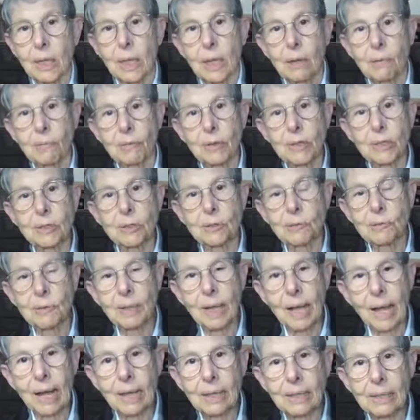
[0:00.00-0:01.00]
And we do
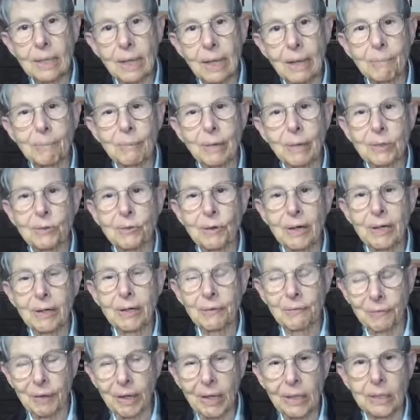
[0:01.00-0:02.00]
that not by trying
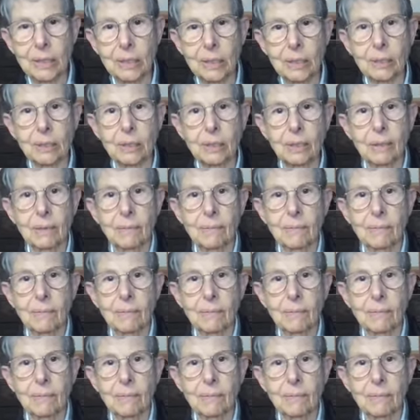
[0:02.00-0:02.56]
to find it,